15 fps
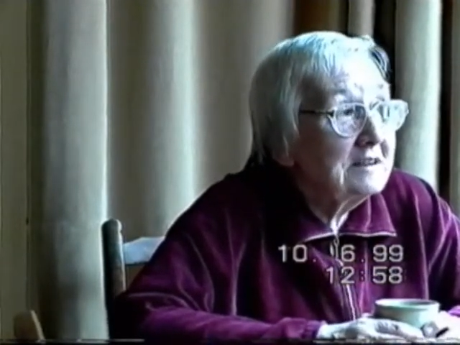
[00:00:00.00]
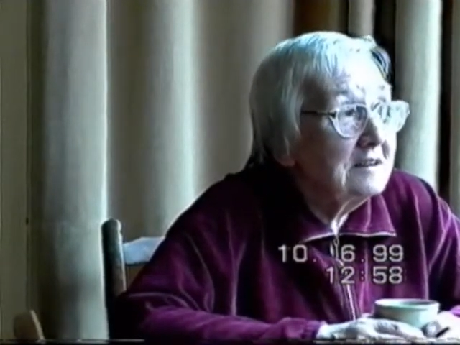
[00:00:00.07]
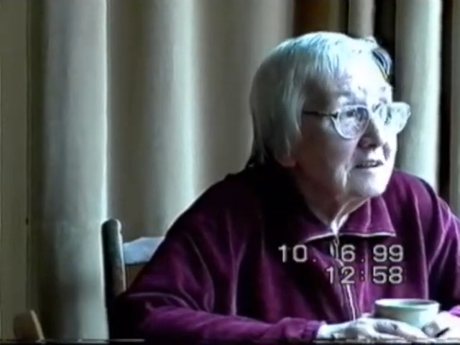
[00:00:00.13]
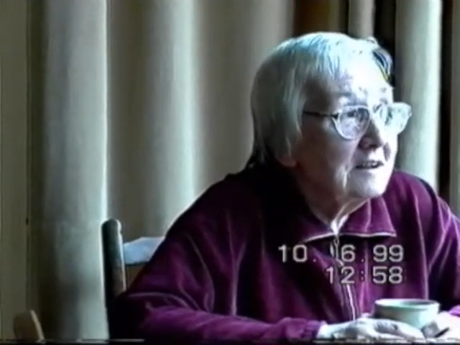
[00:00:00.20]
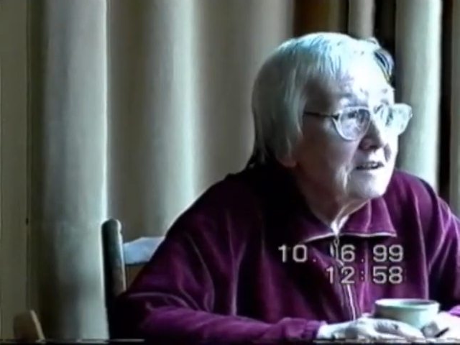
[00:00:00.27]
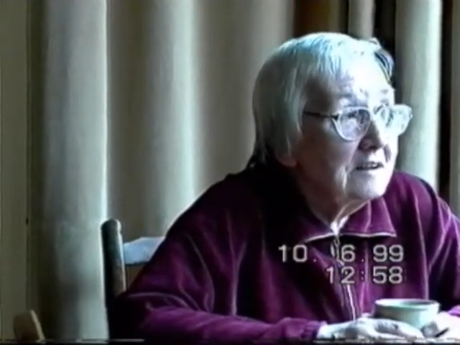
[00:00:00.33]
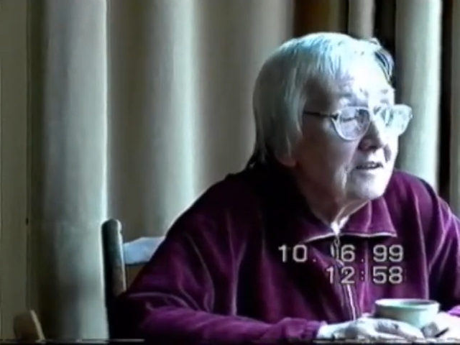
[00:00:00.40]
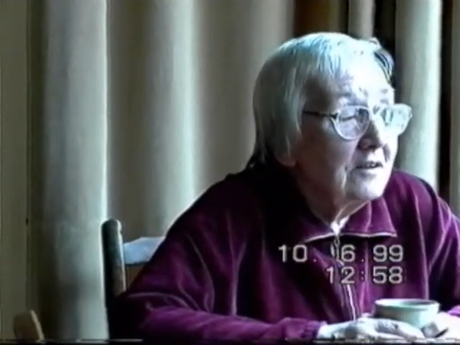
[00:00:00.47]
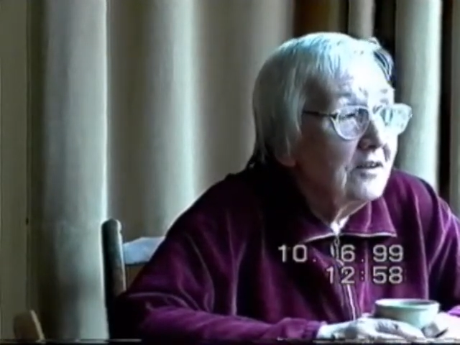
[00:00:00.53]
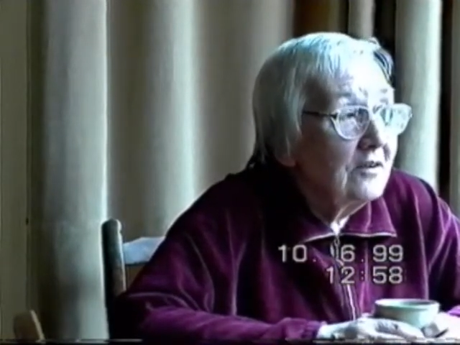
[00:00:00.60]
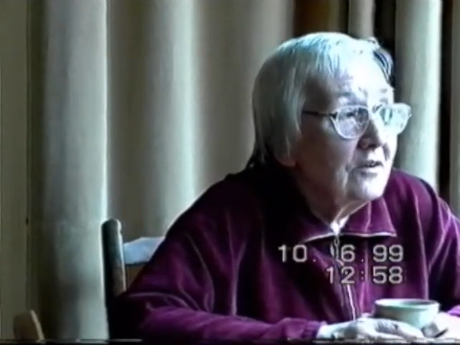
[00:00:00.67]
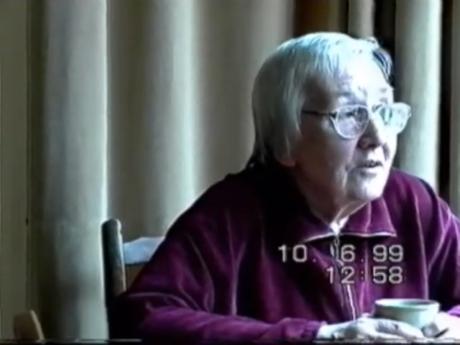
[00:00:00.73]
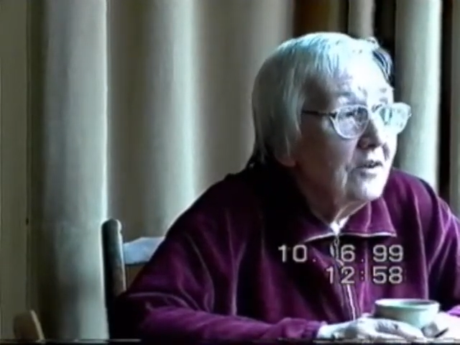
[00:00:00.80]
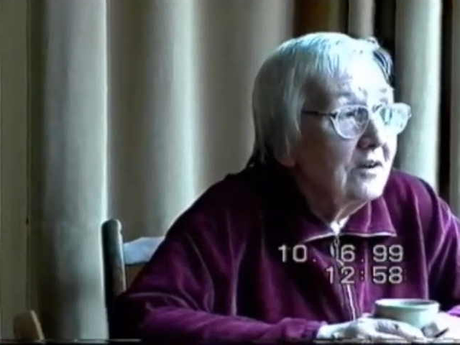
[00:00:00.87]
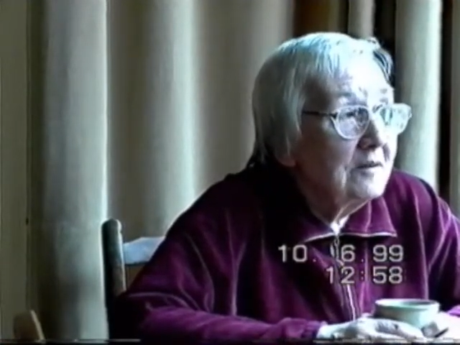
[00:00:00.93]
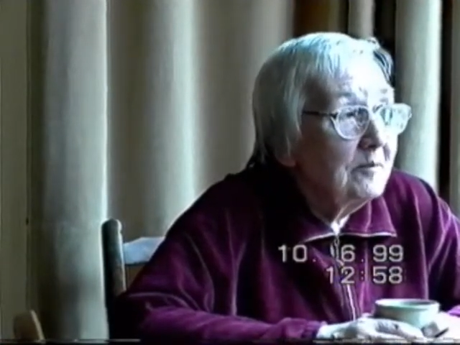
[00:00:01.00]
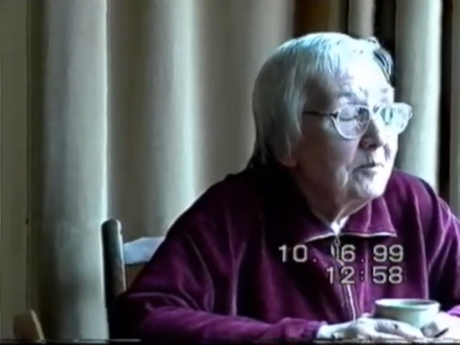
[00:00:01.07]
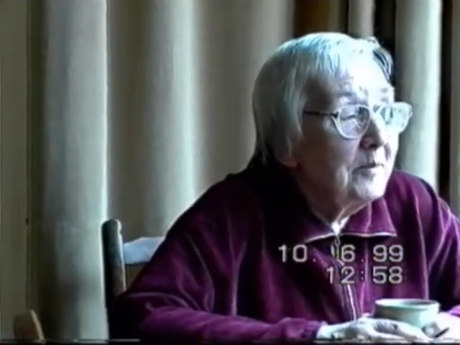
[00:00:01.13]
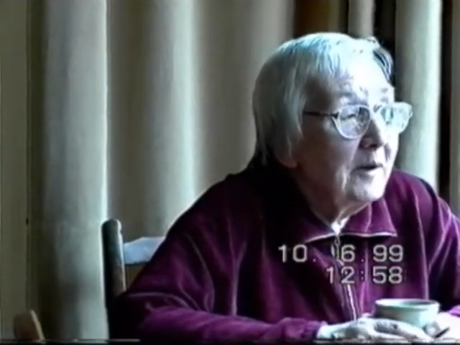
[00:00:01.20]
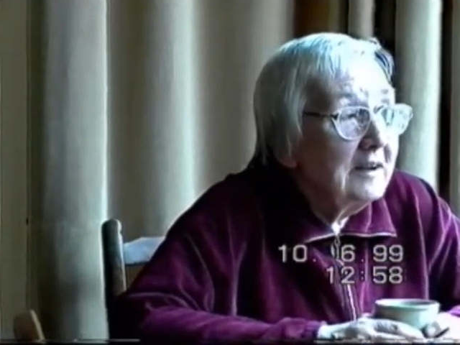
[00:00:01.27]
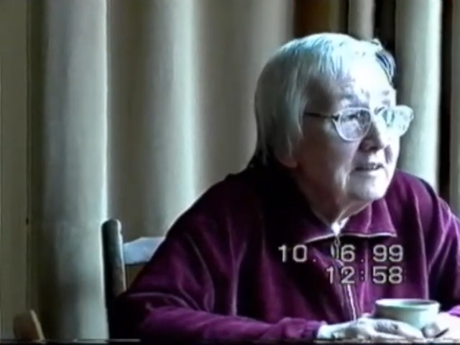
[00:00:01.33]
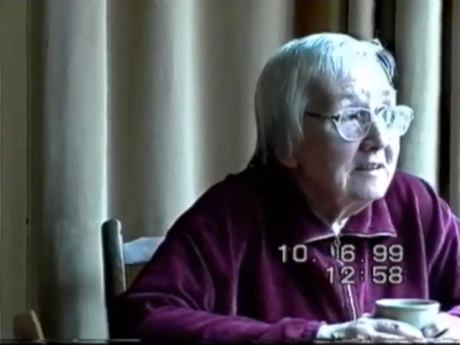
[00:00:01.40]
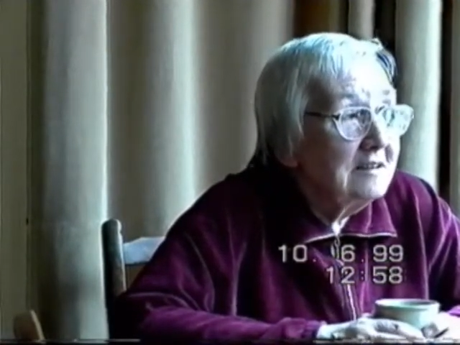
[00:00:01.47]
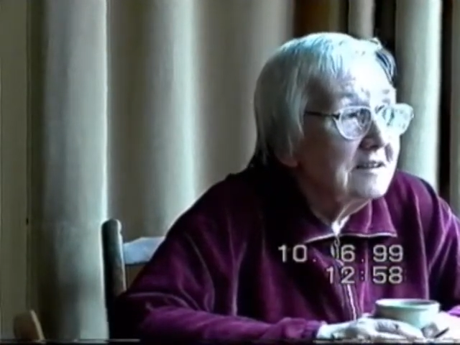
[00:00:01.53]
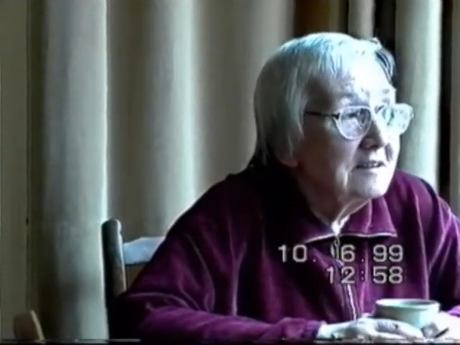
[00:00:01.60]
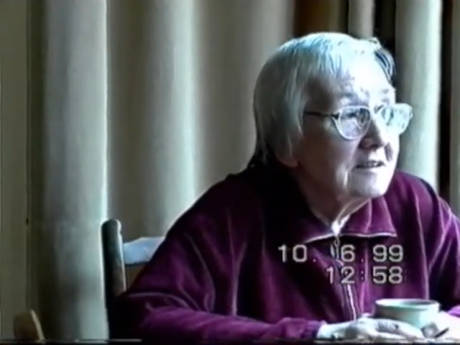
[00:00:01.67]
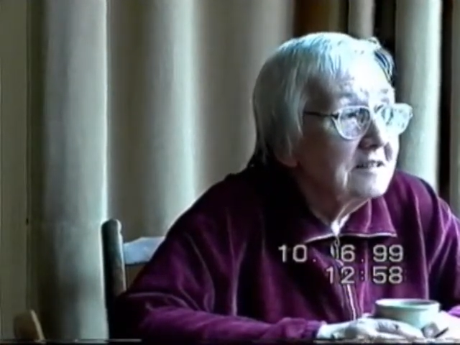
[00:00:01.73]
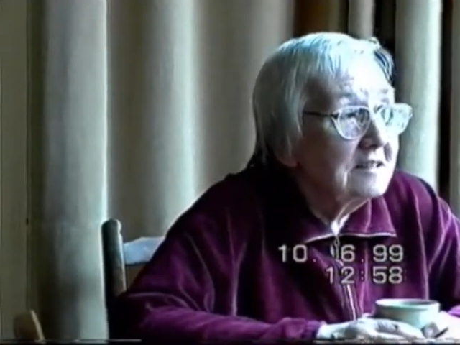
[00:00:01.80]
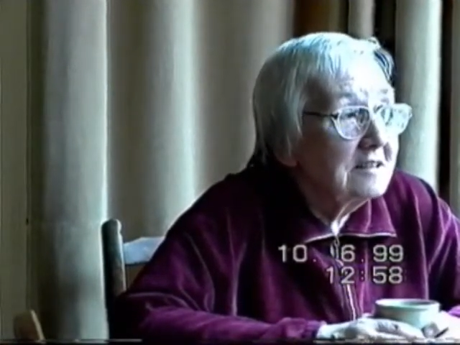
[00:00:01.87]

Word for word: uh, by uh,